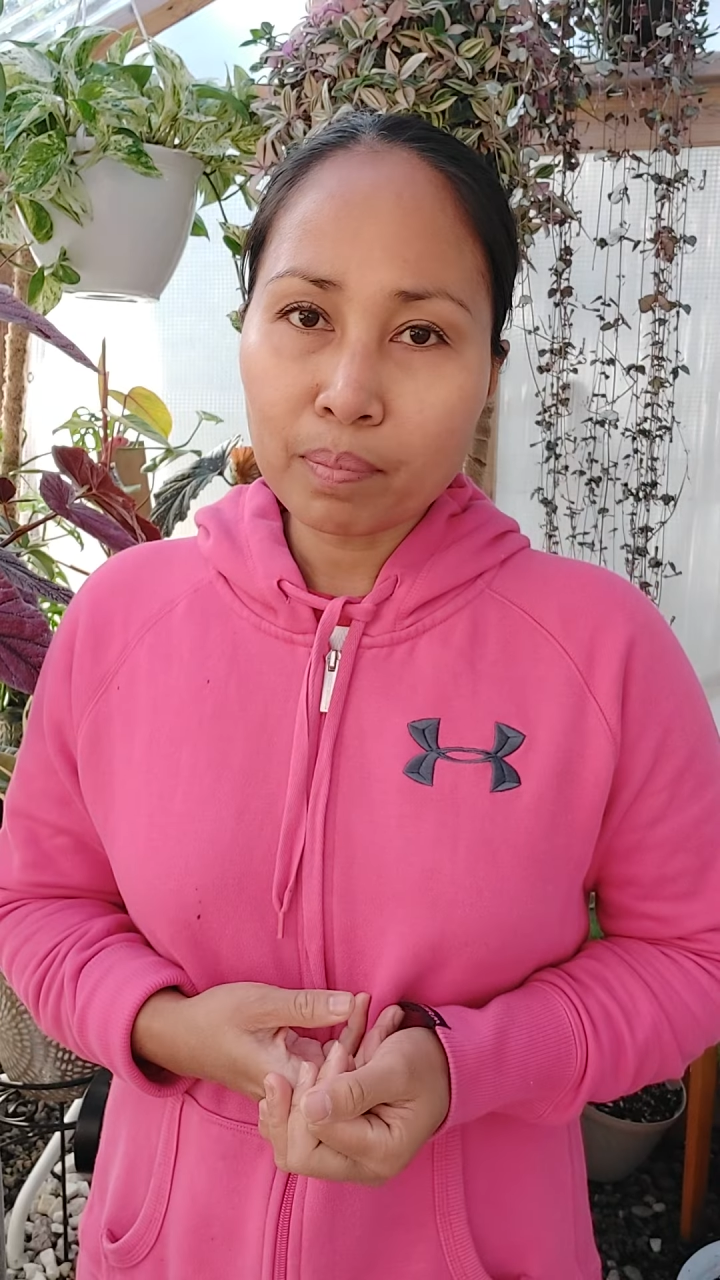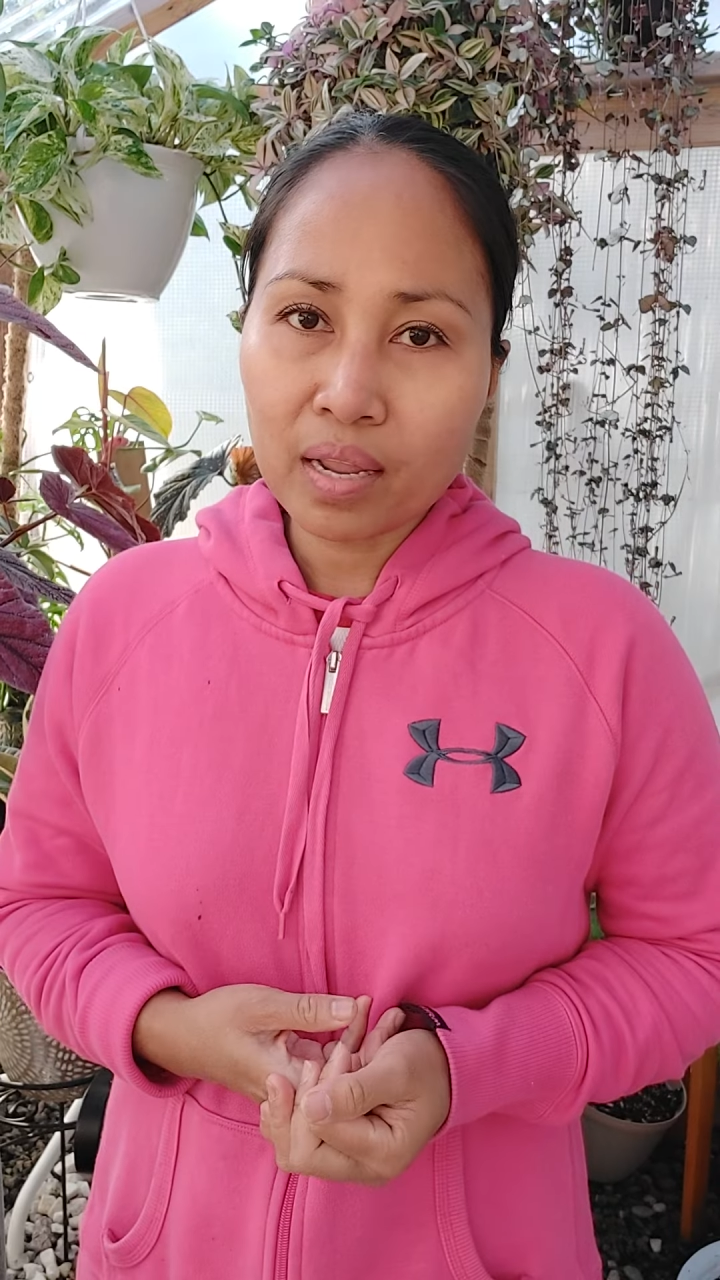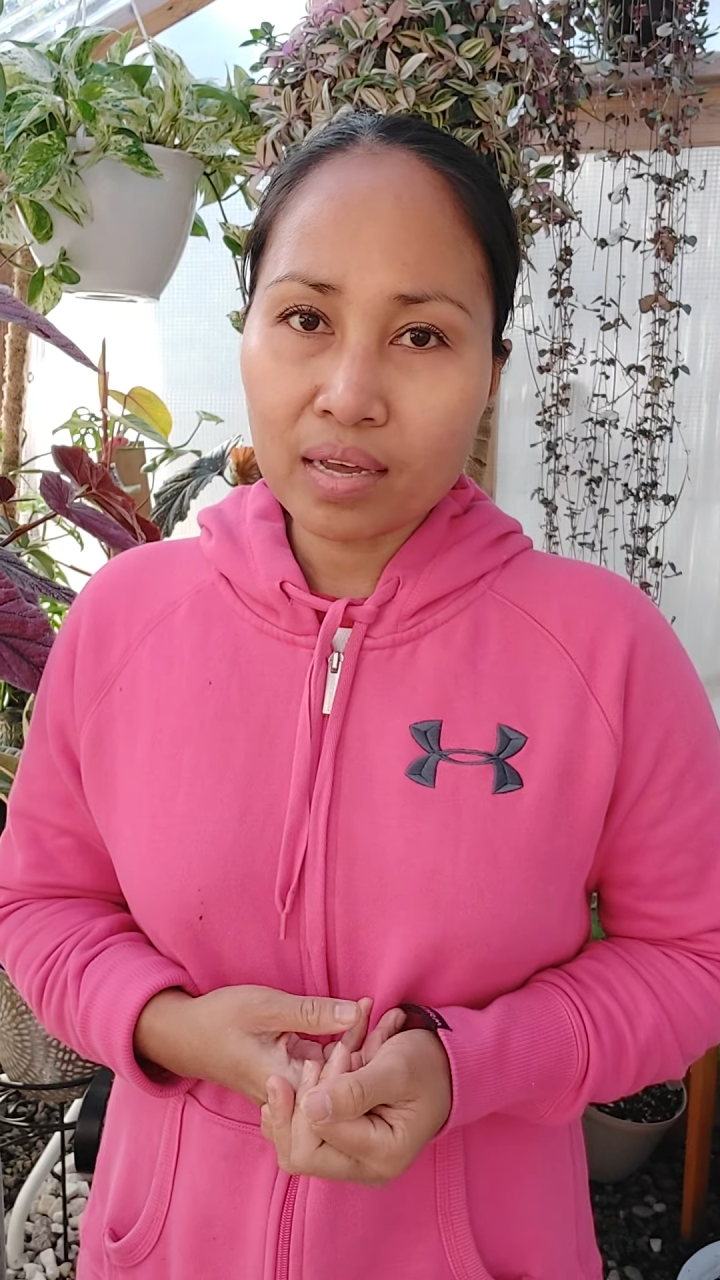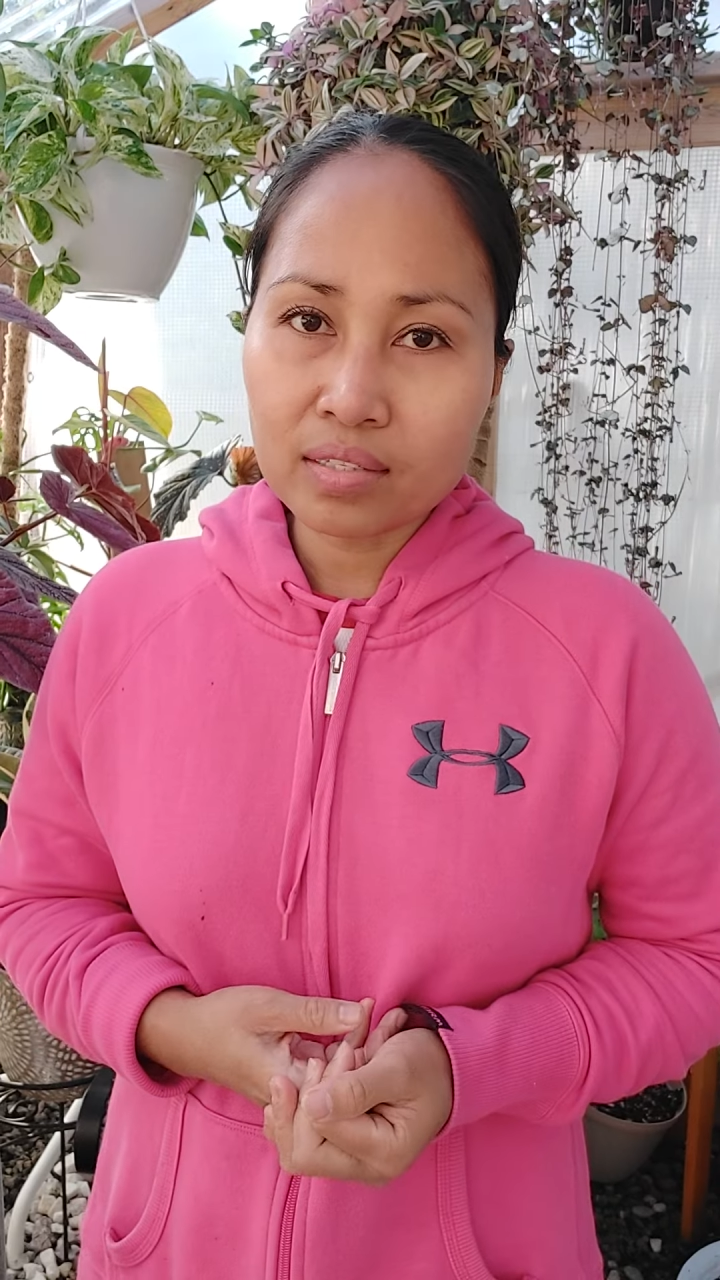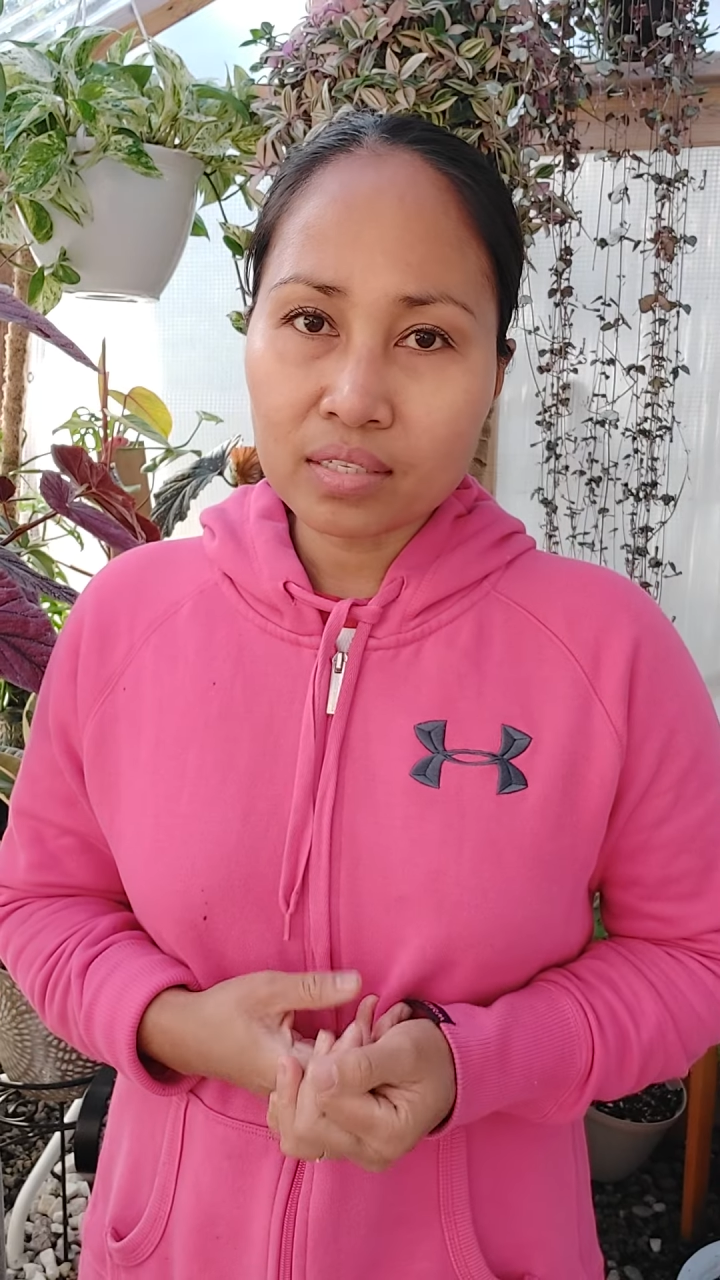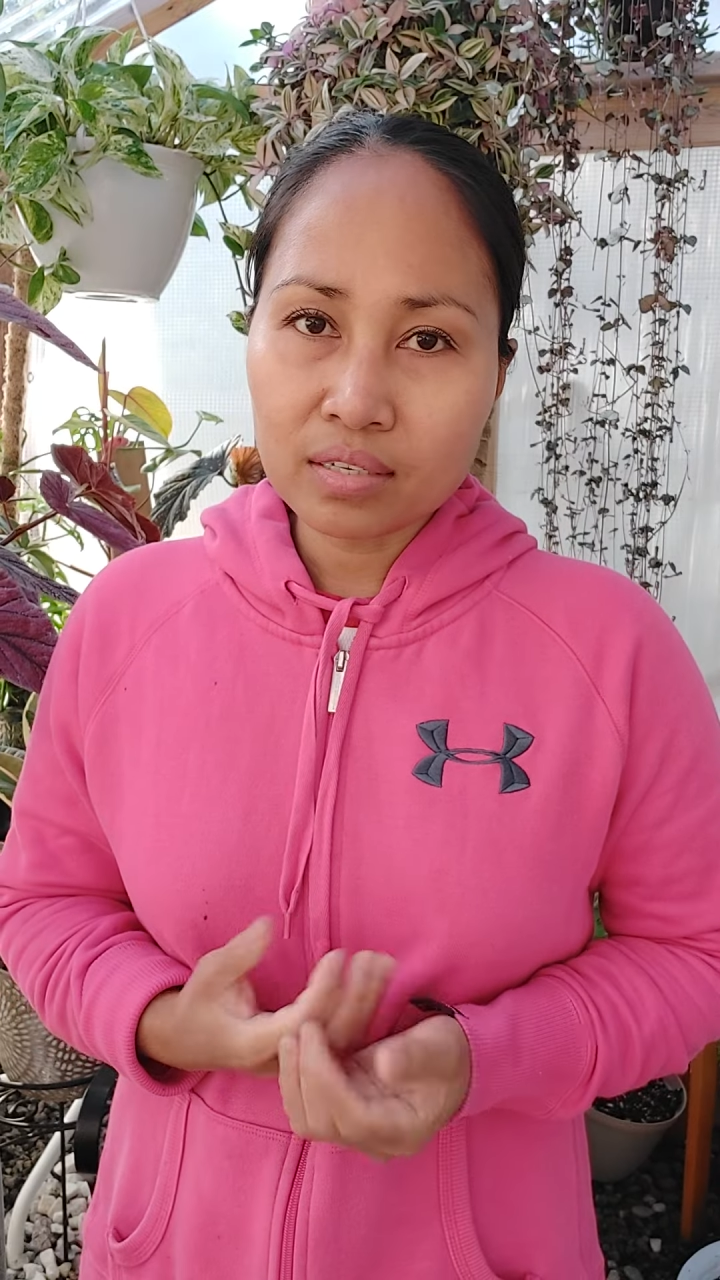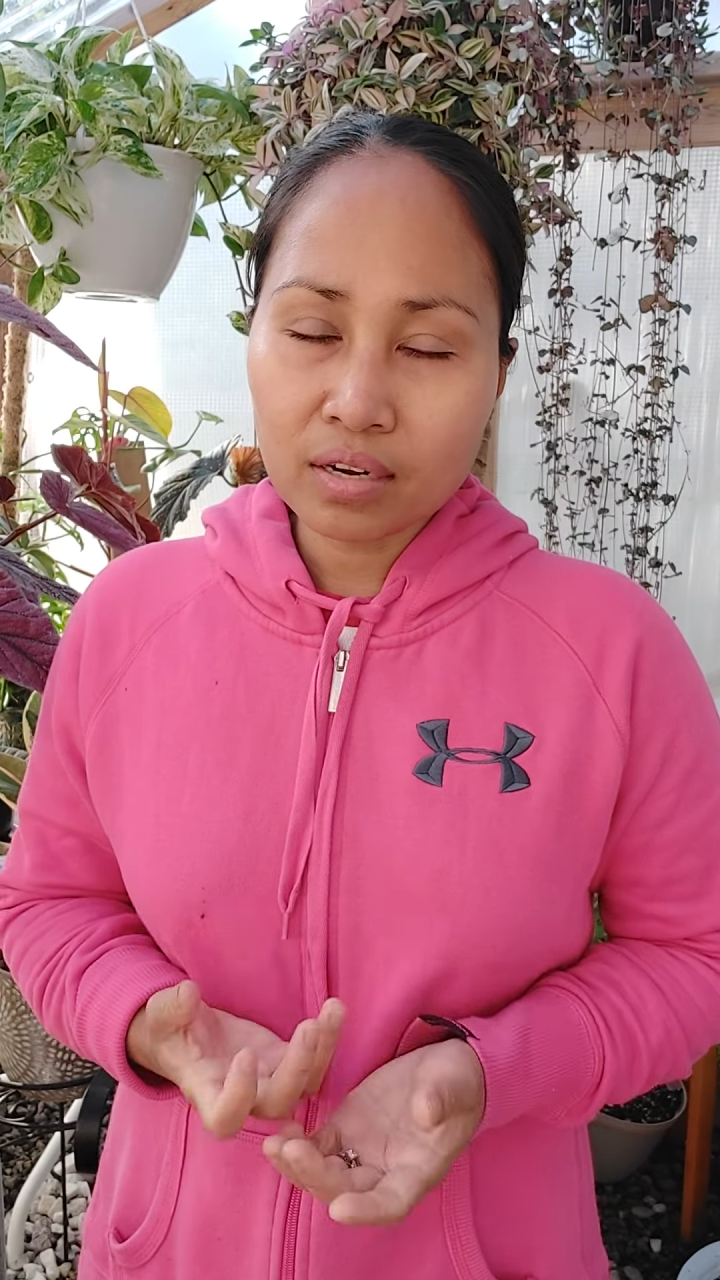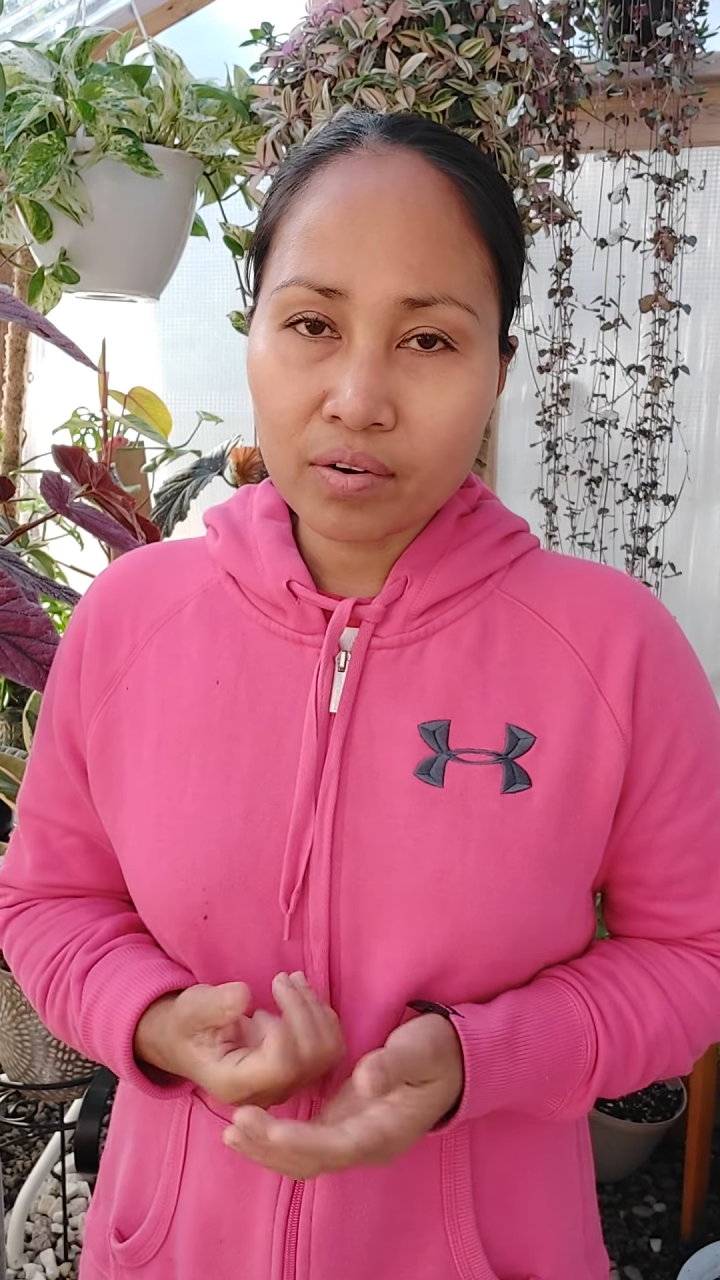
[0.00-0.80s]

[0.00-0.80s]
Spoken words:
plants in the